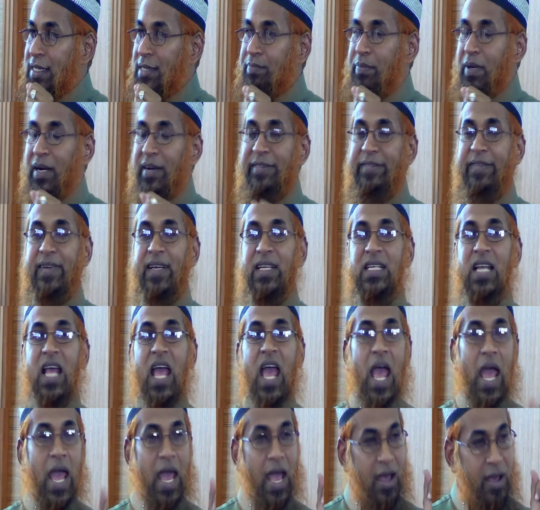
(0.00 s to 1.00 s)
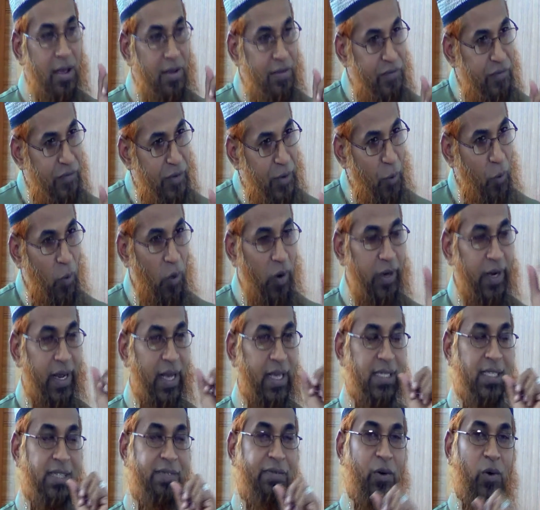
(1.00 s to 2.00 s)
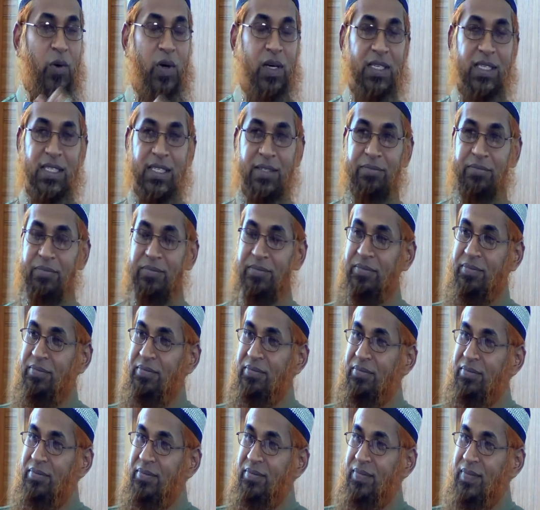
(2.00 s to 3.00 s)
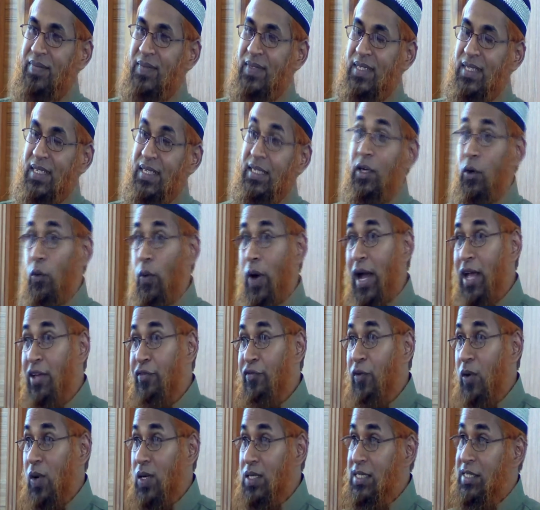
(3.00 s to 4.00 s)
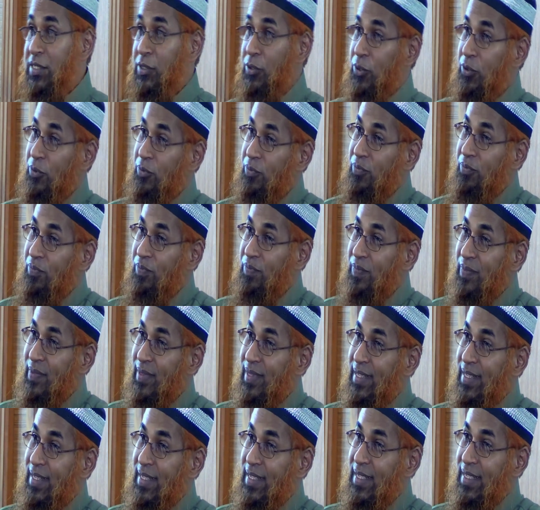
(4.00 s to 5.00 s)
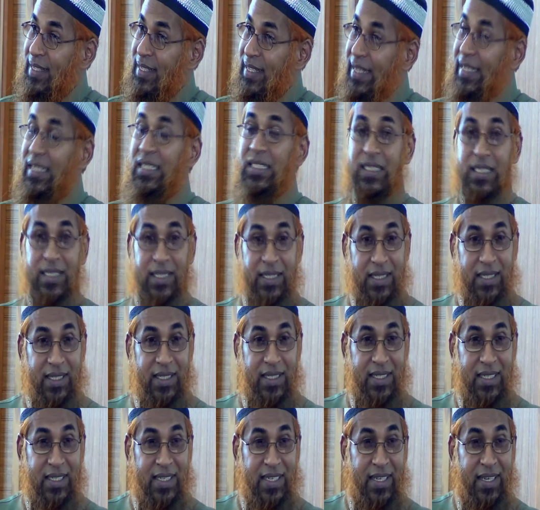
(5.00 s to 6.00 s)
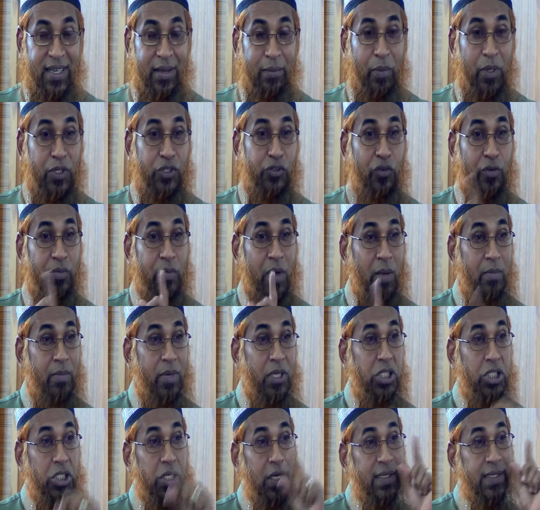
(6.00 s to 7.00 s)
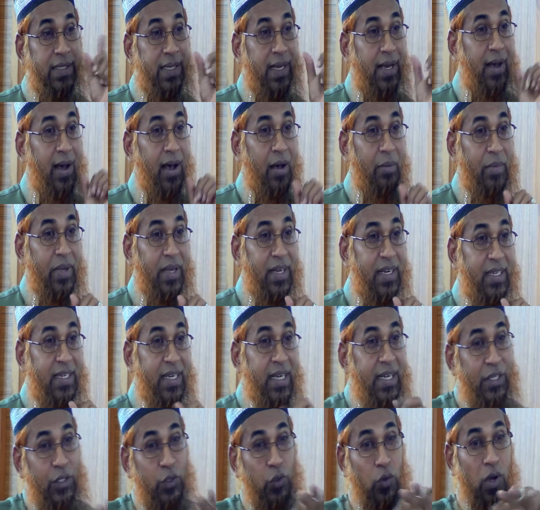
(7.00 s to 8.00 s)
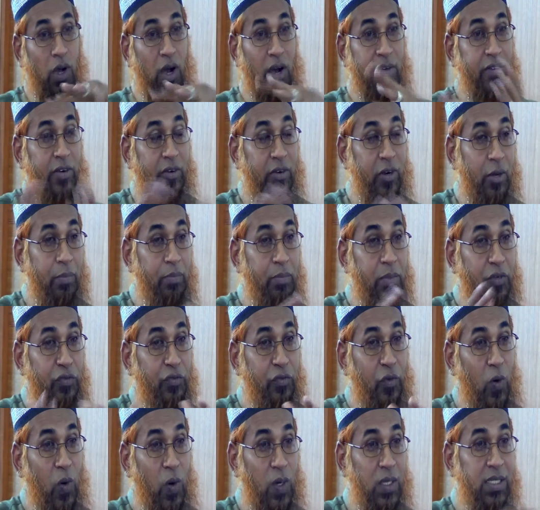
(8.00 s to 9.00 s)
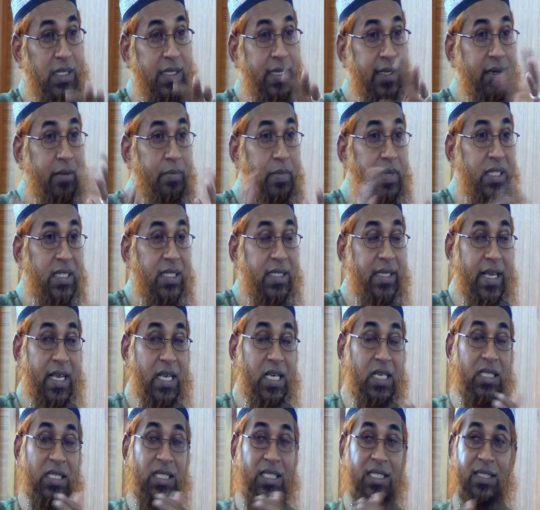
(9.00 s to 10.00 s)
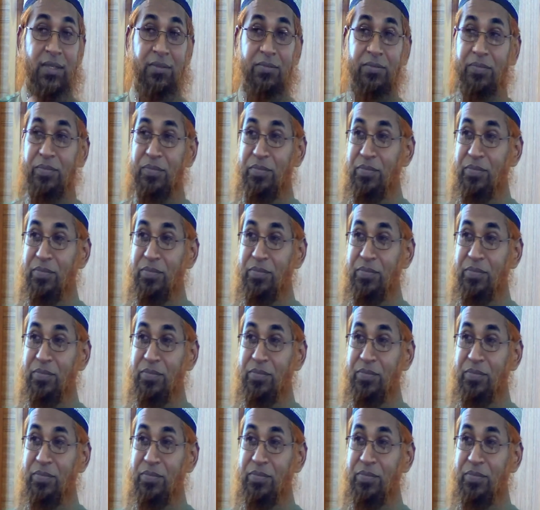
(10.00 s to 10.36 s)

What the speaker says: is perfect. Everyone has faults. The wife also, in turn, must remember she is a garment to cover up the faults and the mistakes